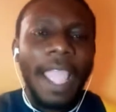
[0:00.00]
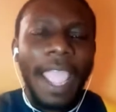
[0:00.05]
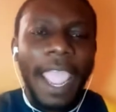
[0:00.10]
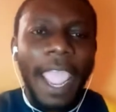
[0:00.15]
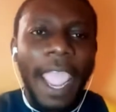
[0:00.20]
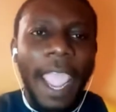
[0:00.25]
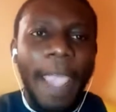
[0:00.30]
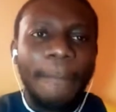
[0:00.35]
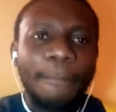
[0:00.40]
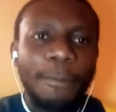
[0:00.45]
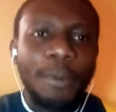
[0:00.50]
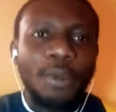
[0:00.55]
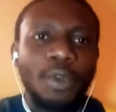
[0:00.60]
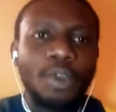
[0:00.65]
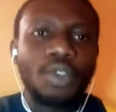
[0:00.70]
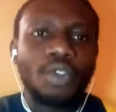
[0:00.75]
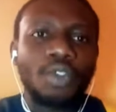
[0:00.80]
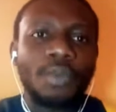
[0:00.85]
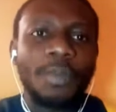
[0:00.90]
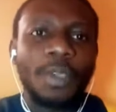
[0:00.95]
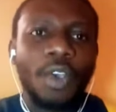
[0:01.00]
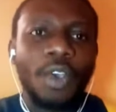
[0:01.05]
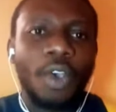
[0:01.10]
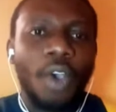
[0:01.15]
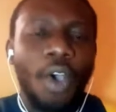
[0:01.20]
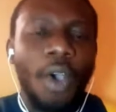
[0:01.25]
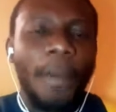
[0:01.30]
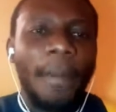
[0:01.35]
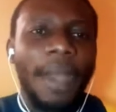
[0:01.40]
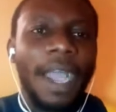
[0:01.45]
help you to
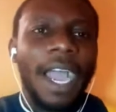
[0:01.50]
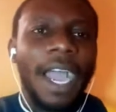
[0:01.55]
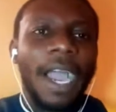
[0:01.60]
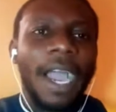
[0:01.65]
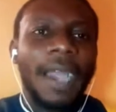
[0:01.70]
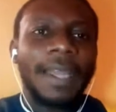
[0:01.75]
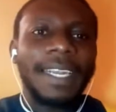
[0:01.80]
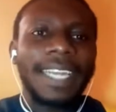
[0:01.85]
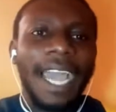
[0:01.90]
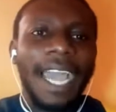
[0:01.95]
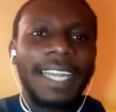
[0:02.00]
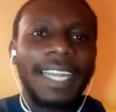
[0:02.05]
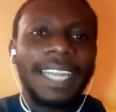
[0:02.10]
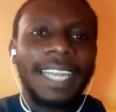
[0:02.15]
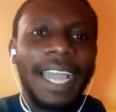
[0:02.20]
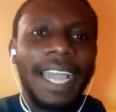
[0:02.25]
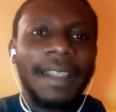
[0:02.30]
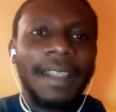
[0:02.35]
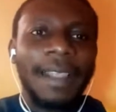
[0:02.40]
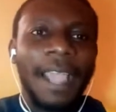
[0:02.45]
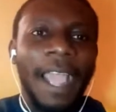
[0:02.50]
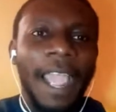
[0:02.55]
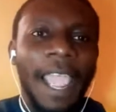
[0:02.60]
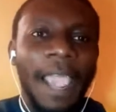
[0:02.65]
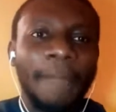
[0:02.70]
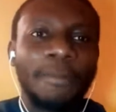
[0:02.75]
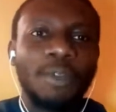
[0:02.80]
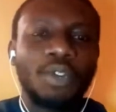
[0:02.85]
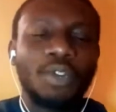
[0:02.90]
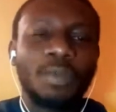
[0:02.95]
become
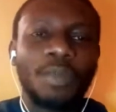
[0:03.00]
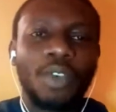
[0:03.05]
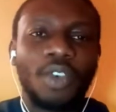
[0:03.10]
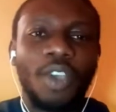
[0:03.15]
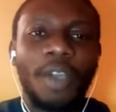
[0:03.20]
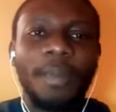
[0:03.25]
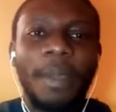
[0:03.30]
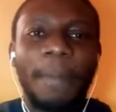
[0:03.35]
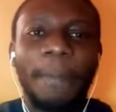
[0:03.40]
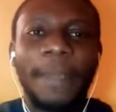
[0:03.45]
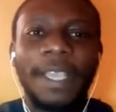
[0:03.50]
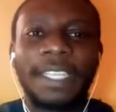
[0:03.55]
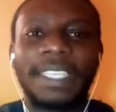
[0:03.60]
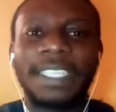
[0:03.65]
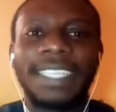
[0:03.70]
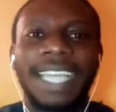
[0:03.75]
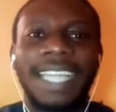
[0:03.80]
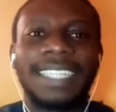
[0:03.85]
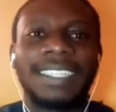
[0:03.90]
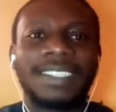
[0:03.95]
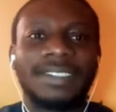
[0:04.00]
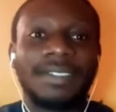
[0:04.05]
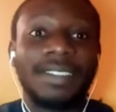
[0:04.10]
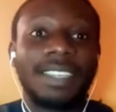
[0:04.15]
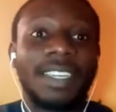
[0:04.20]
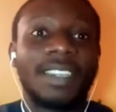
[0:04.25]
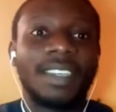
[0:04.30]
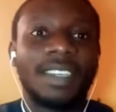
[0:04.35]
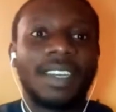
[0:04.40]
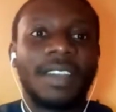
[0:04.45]
help you to become a person that is
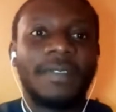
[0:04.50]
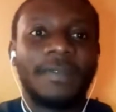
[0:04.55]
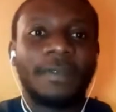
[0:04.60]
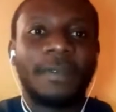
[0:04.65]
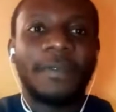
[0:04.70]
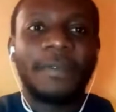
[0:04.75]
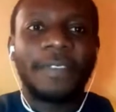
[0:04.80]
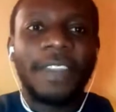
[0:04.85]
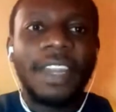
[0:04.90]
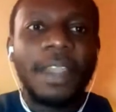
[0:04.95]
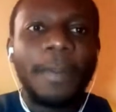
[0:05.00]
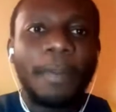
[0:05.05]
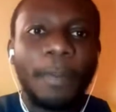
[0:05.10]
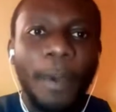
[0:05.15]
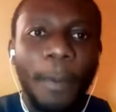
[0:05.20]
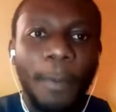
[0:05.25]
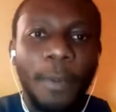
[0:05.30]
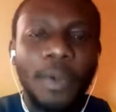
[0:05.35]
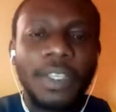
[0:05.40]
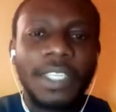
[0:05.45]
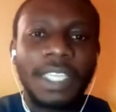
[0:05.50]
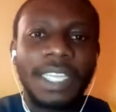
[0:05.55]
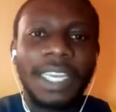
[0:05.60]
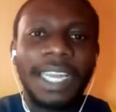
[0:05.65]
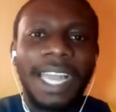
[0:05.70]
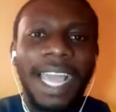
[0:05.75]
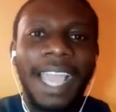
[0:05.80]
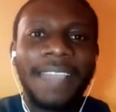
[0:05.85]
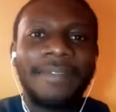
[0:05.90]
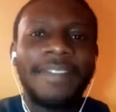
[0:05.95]
really really fulfilling purpose
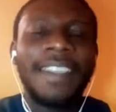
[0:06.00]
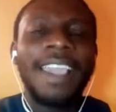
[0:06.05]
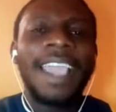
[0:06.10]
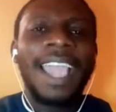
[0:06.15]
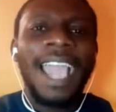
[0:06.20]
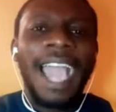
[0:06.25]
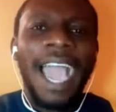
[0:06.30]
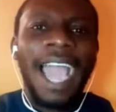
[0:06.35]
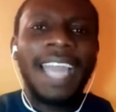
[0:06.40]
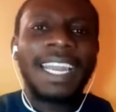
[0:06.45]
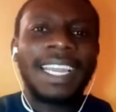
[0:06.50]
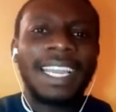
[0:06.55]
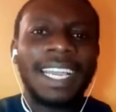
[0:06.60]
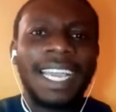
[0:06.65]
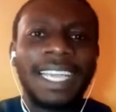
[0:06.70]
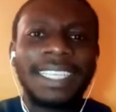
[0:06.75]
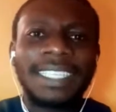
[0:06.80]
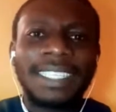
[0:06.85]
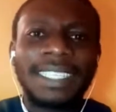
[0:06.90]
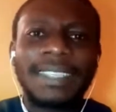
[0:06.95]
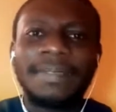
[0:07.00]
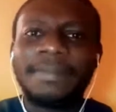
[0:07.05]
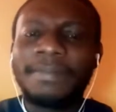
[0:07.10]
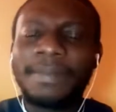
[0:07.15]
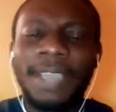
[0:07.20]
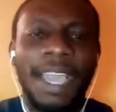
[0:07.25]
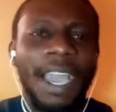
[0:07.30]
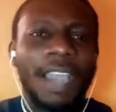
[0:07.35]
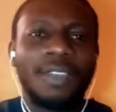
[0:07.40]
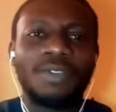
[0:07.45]
in life, and as still
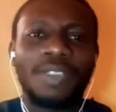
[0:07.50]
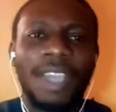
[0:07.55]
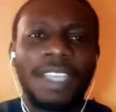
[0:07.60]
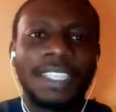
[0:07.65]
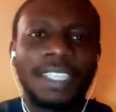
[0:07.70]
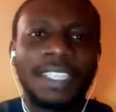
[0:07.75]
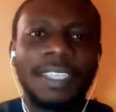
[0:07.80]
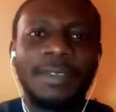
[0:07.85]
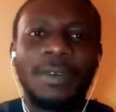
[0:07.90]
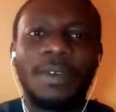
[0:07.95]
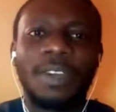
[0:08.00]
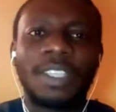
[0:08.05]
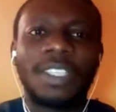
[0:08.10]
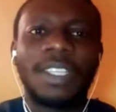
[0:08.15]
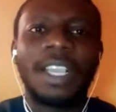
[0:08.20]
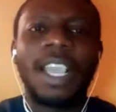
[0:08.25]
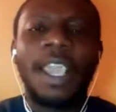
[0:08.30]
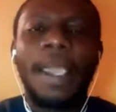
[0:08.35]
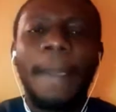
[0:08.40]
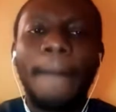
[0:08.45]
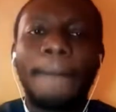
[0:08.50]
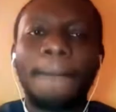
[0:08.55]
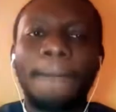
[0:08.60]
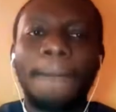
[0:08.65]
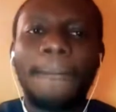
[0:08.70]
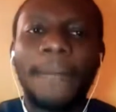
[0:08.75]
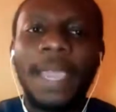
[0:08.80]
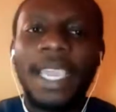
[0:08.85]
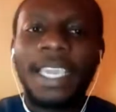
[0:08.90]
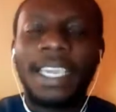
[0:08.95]
you are still what
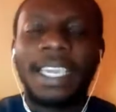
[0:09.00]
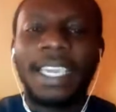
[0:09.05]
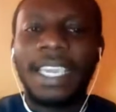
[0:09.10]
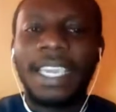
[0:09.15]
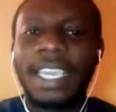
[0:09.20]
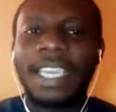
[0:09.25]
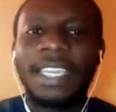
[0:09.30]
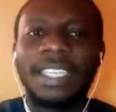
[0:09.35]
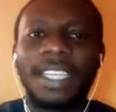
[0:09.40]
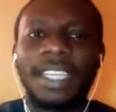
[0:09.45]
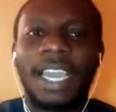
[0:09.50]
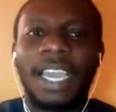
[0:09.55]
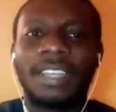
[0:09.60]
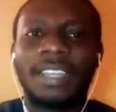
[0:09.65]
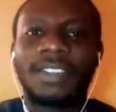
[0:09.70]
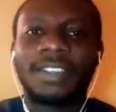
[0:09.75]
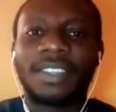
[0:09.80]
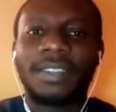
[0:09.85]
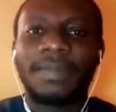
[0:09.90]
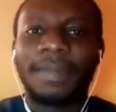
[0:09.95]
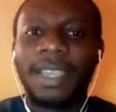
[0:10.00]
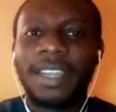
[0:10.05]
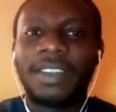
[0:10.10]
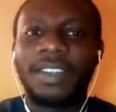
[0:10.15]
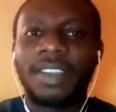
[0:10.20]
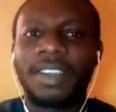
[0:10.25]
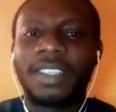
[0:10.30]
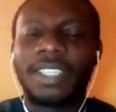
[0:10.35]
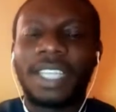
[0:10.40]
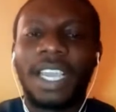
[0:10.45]
making
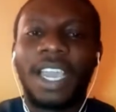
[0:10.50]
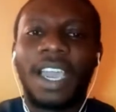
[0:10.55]
tremendous